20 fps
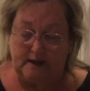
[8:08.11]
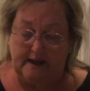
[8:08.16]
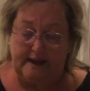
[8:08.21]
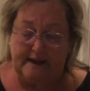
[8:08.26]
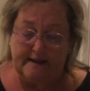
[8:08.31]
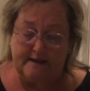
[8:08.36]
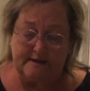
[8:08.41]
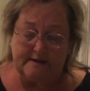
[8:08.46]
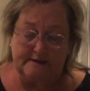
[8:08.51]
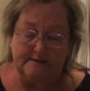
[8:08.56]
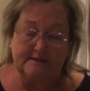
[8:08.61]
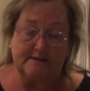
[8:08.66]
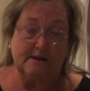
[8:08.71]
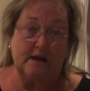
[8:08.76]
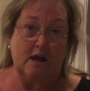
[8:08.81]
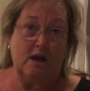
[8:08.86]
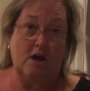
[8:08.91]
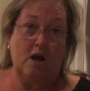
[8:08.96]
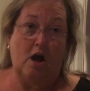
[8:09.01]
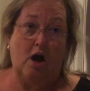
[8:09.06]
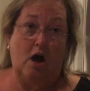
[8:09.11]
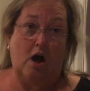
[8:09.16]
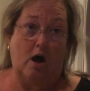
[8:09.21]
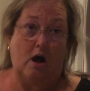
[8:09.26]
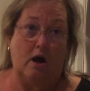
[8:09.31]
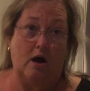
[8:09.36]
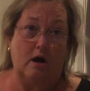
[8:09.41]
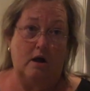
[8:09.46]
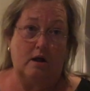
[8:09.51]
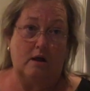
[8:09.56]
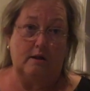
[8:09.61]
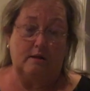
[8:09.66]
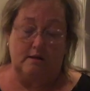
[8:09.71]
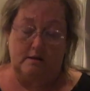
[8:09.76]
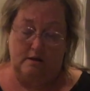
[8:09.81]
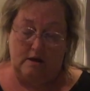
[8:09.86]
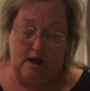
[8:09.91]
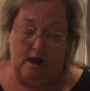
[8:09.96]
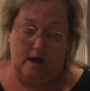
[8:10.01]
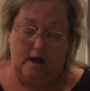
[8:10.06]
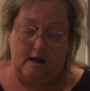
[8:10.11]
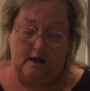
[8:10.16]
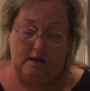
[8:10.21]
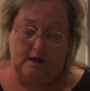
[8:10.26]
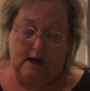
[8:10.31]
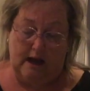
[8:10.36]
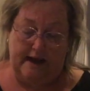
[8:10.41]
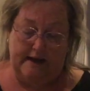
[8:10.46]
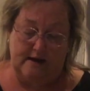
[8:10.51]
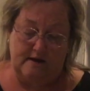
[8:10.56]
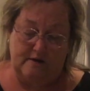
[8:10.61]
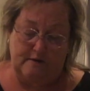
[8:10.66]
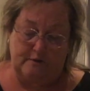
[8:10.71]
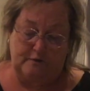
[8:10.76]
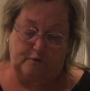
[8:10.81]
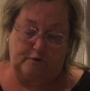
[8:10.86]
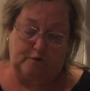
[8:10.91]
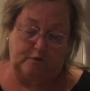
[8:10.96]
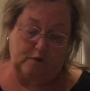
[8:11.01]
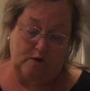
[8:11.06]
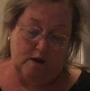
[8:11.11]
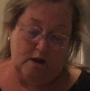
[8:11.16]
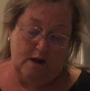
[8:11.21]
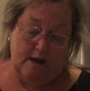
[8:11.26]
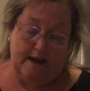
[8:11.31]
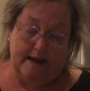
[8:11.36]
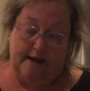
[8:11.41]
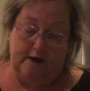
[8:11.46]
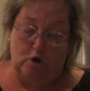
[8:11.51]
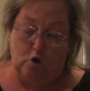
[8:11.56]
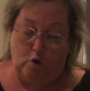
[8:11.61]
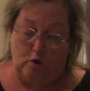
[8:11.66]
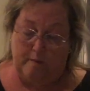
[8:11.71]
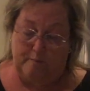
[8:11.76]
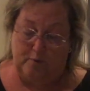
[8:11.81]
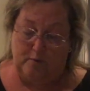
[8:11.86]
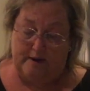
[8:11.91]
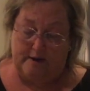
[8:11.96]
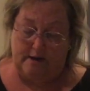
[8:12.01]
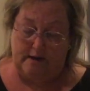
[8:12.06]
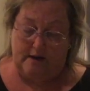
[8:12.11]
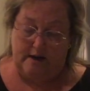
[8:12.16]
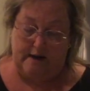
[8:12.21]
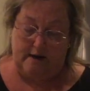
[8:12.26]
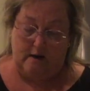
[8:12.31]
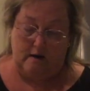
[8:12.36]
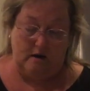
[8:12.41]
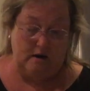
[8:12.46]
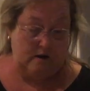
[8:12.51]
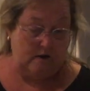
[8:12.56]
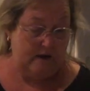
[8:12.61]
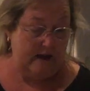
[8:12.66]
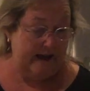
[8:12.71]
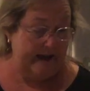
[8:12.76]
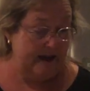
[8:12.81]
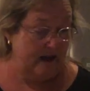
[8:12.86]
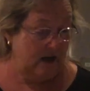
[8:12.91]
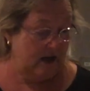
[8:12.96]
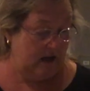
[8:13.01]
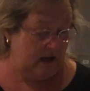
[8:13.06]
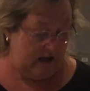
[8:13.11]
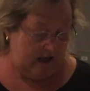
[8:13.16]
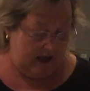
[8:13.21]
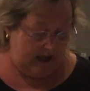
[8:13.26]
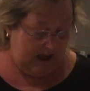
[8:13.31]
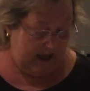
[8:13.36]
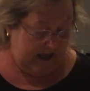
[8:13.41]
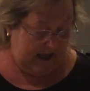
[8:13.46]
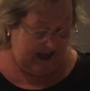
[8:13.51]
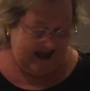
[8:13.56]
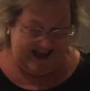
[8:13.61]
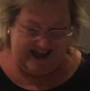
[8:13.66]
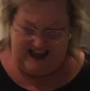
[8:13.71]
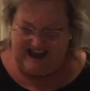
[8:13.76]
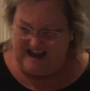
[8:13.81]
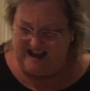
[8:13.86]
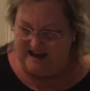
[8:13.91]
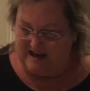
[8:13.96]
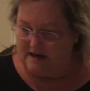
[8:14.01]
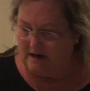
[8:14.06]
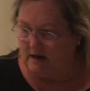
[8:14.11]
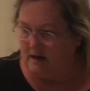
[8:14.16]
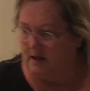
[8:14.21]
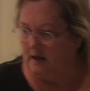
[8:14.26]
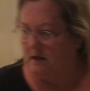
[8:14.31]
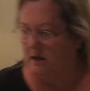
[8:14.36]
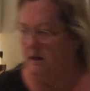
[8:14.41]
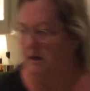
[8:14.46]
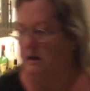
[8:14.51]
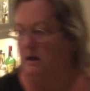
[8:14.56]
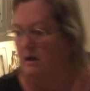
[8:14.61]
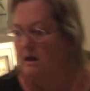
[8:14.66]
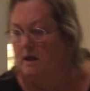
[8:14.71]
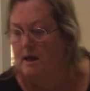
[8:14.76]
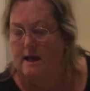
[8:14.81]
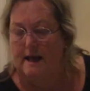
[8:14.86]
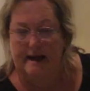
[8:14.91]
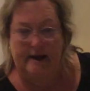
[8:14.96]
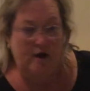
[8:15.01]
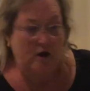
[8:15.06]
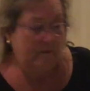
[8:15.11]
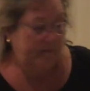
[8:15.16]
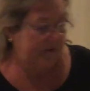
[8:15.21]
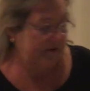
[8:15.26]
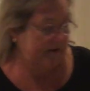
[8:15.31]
is all kind of incorporated here, okay? And I hope